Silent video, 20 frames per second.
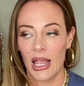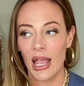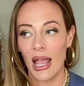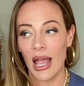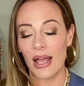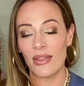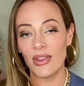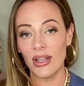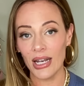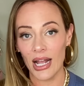
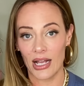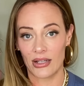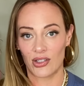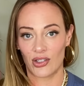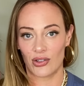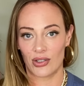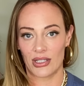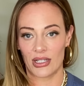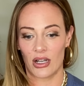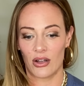And then ask
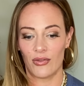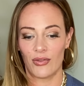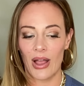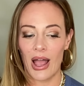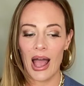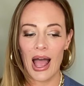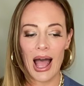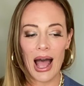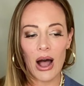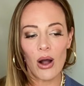yourself,
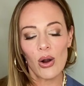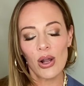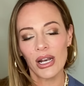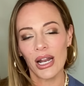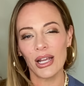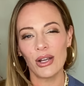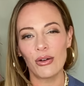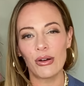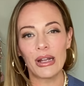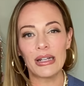how can
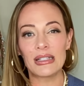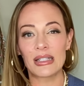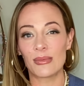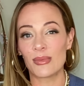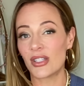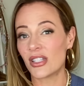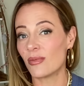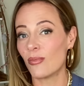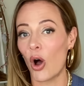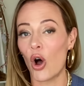I create some
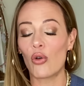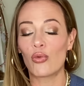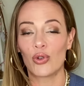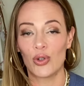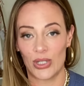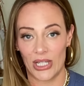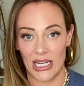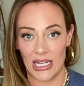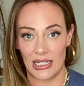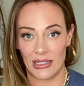small
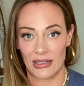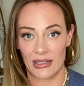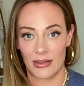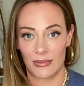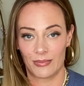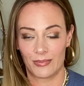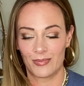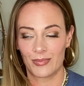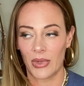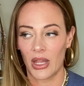routines?
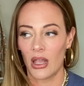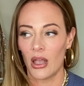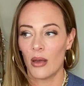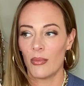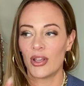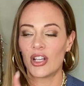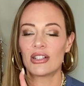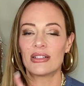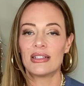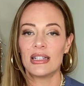
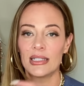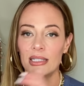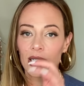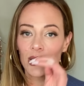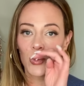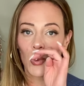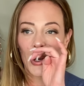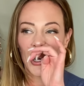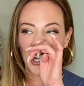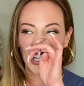Because this is
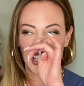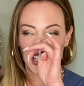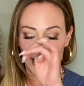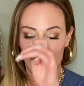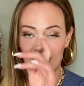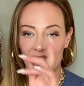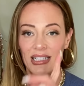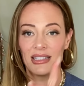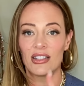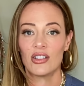what I
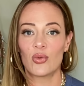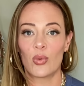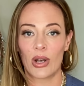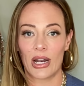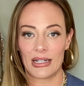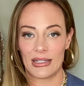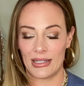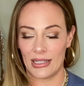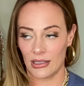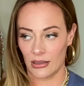this is what
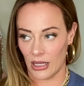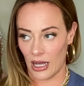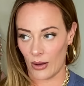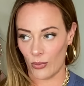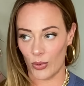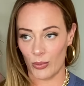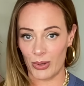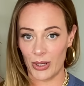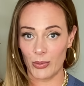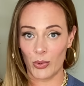I see a lot
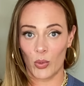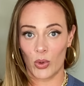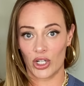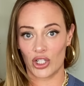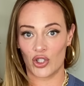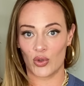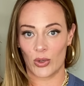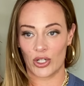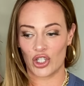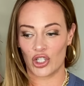when people want to
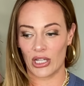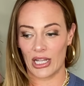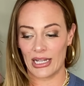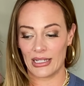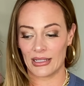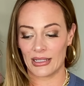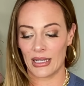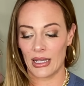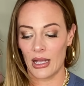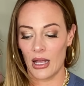switch
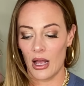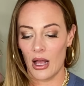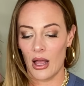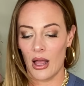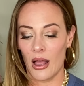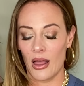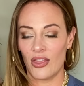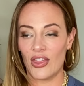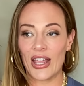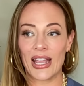lanes.
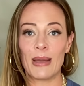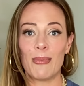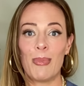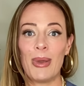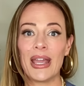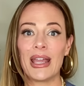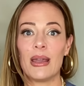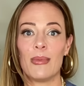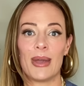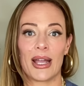They get
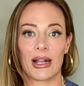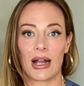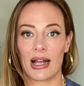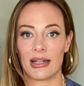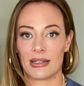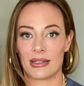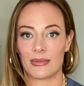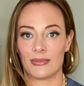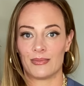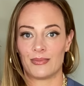piggy big
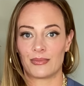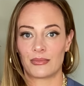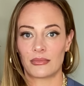eyes.